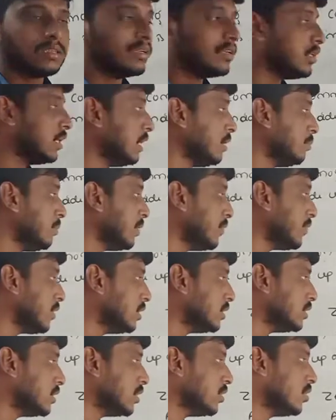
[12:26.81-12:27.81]
in
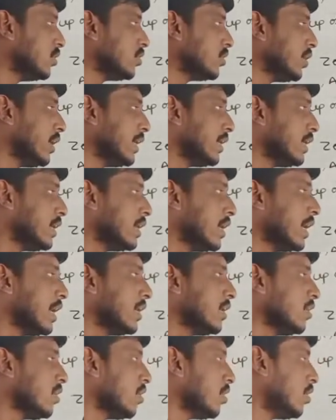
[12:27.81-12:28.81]
between 0 to
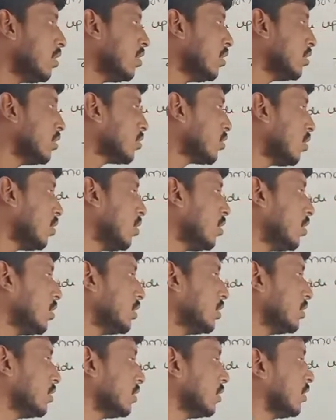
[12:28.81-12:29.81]
89 are called
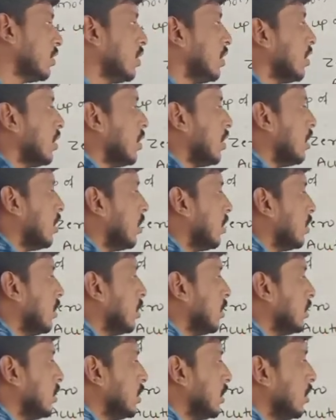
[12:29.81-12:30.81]

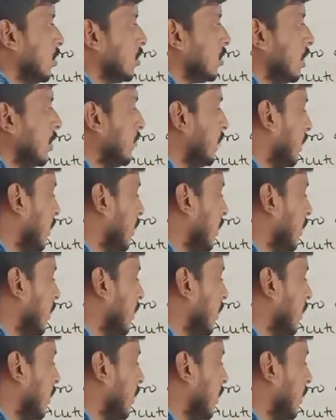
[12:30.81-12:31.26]
0 to, if